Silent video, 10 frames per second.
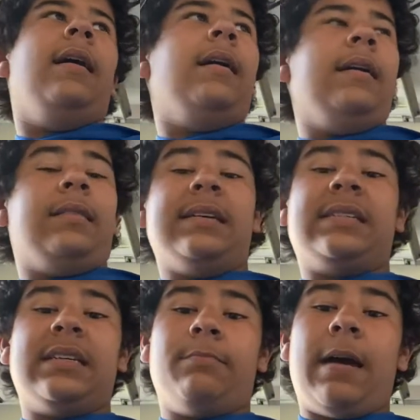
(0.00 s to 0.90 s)
This
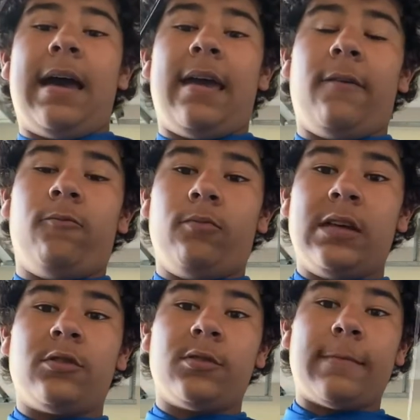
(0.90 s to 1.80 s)
was my
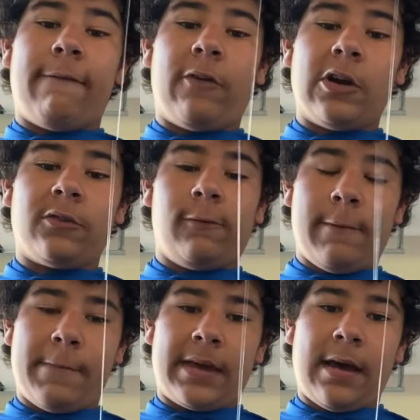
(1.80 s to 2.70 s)
first
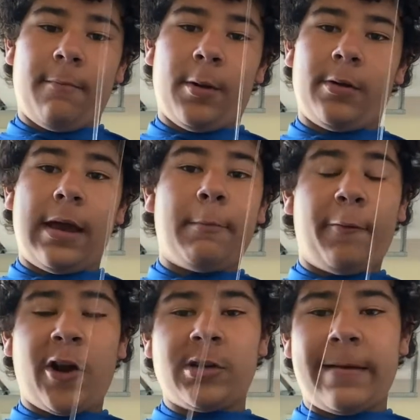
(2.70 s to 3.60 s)
flipping combo, not my
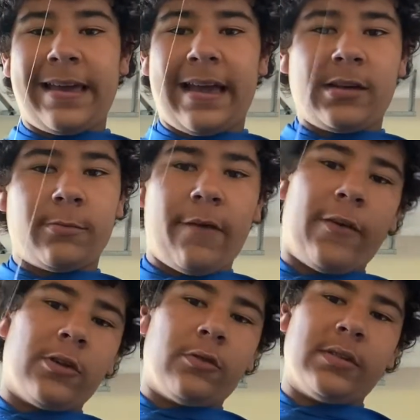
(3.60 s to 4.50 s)
first baitcaster. My
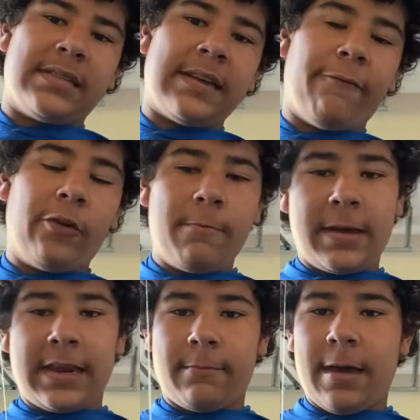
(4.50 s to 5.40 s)
first one was a 7-foot
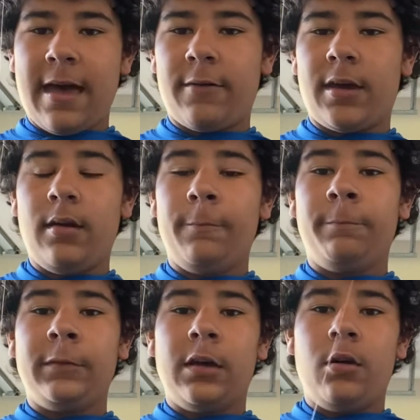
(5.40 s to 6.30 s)
medium heavy,
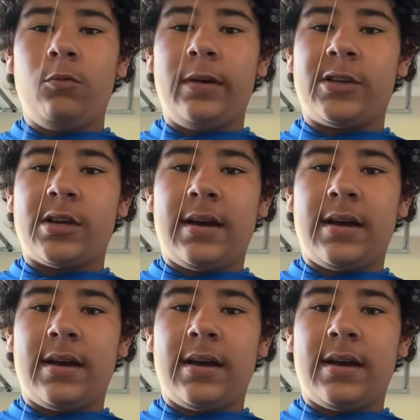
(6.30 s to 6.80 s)
which